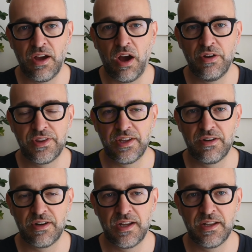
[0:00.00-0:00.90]
out
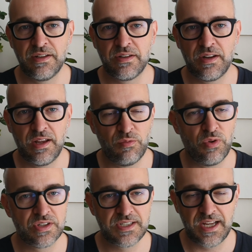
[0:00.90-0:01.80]
there and
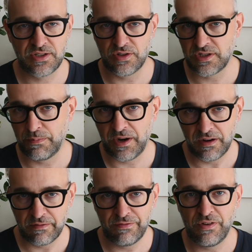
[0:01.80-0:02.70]
what sets us
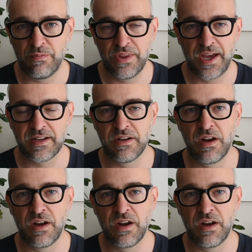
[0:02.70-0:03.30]
apart from that,